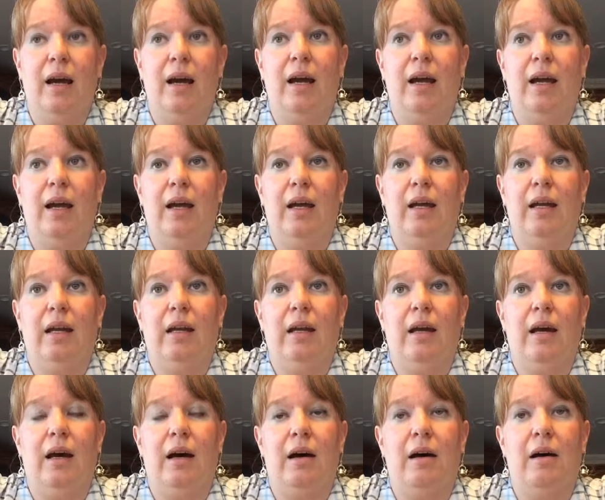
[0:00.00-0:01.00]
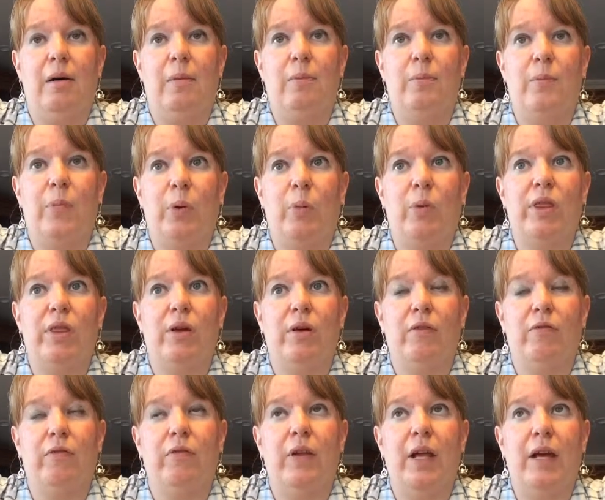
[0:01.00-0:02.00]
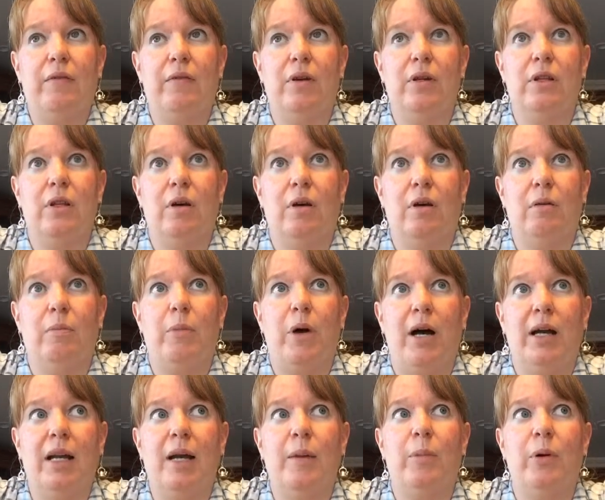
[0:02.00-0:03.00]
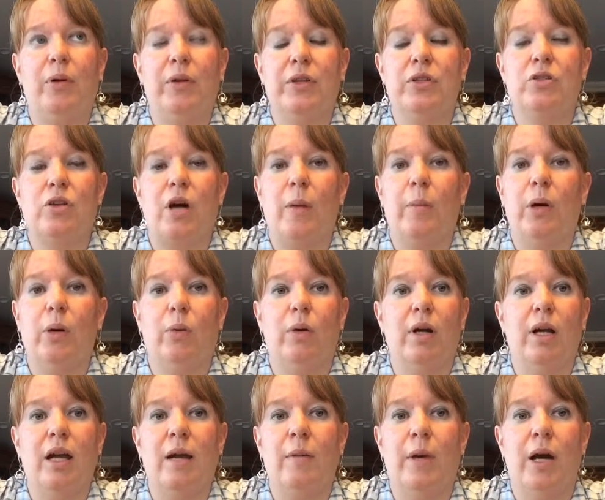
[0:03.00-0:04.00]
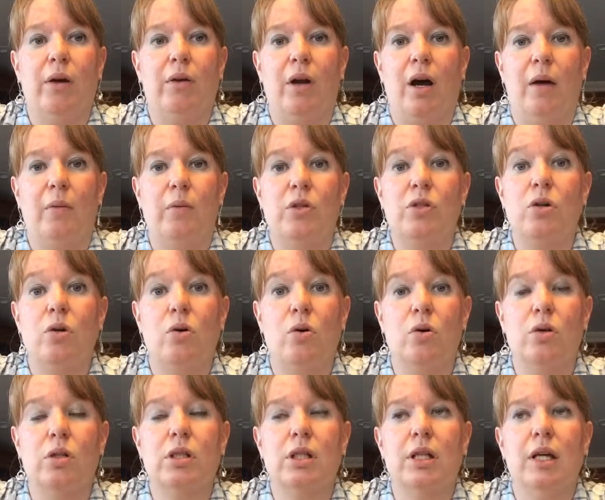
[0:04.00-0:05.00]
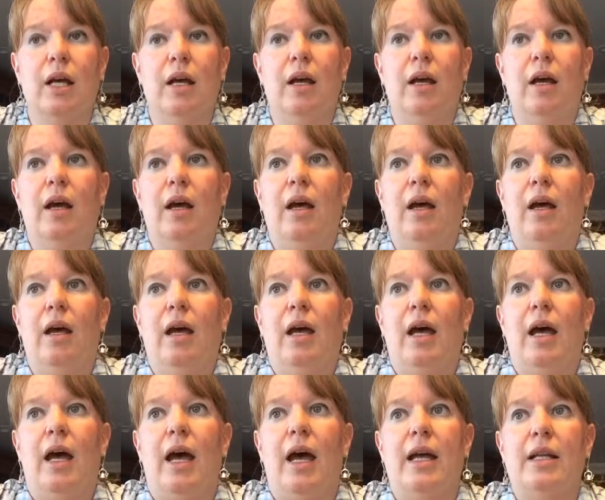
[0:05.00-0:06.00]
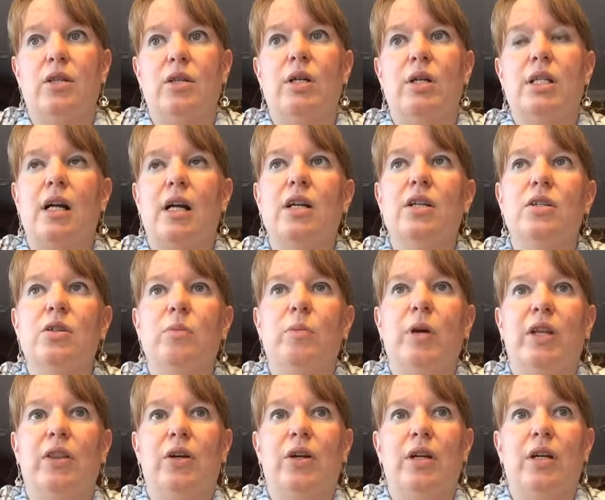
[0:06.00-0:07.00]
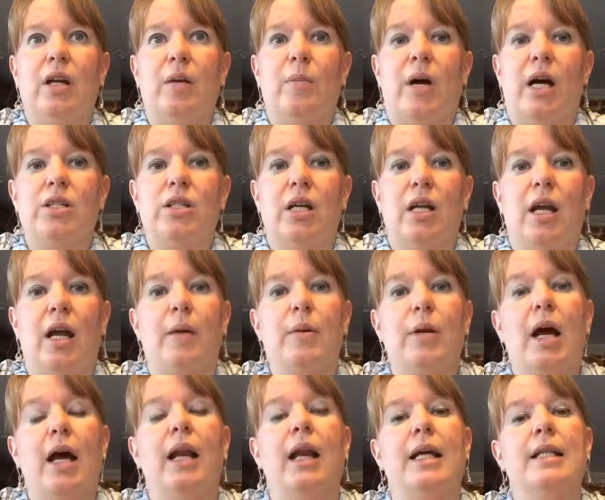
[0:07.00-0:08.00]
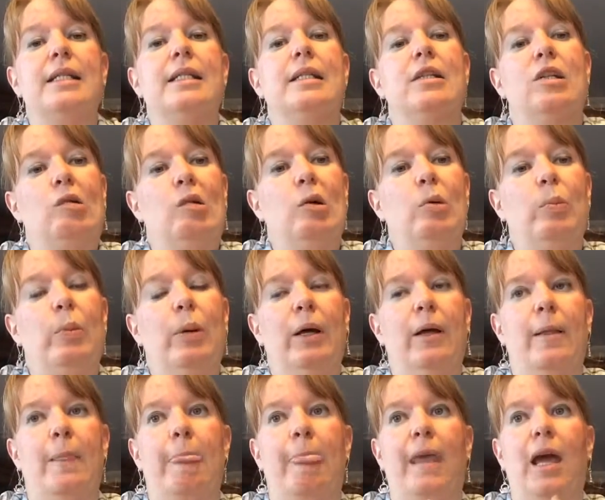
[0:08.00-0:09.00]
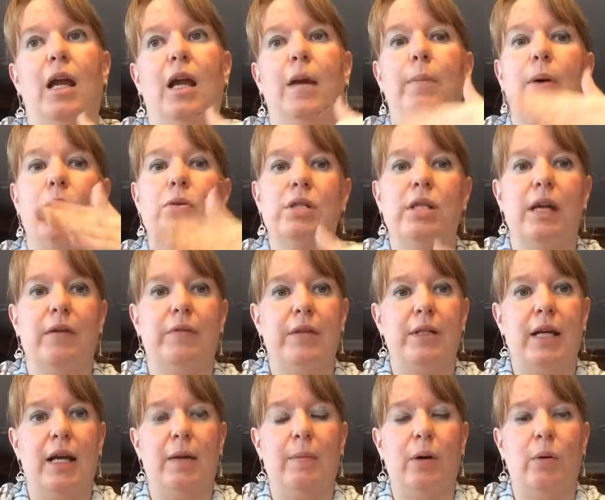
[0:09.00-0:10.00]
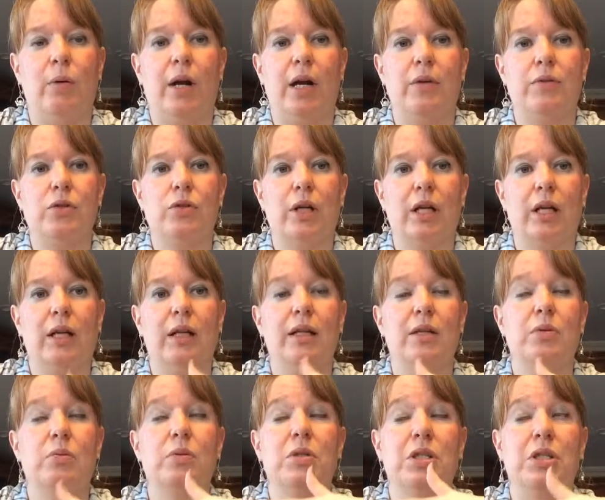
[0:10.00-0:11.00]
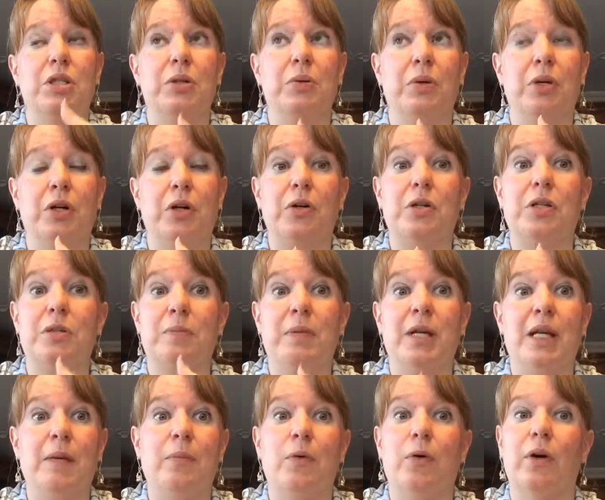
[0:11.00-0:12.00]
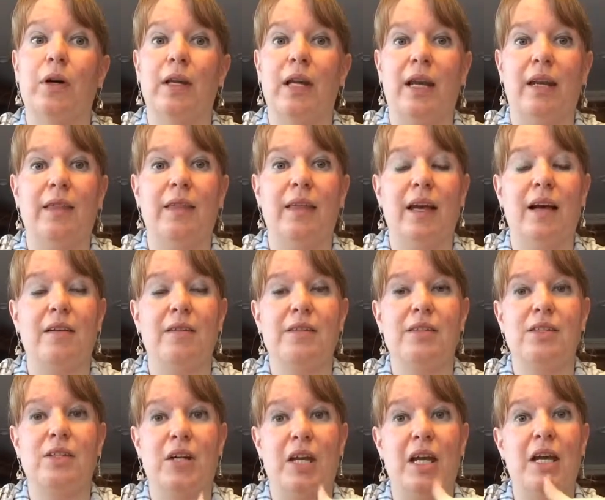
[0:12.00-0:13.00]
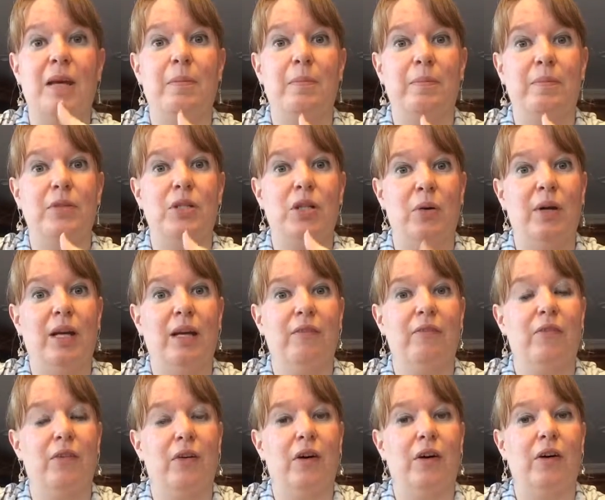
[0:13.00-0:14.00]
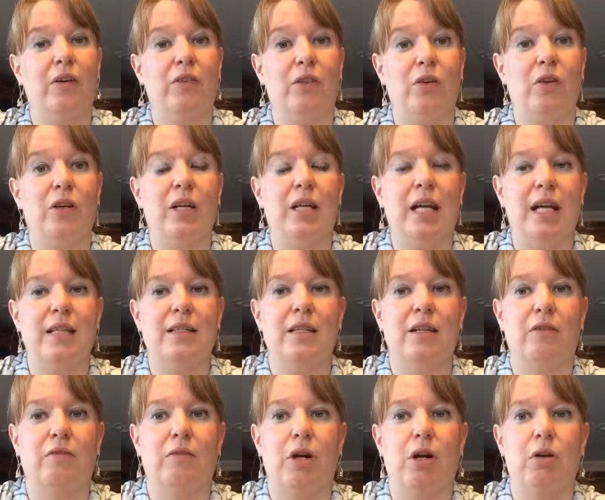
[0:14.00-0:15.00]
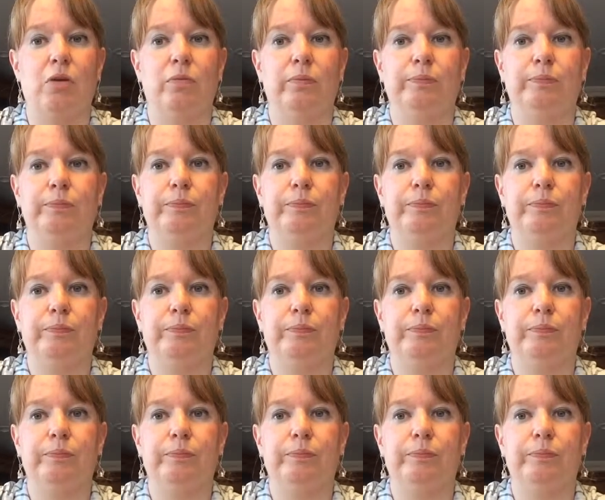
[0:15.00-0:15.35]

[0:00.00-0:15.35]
And um, but when the flavor, the pineapple and the strawberry one came out, I was hooked. And so I started doing my 30 day matcha, and I and I did a group, and I posted every day. But what I was drinking, this was to encourage me more than anything else to keep doing it for 30 days in a row.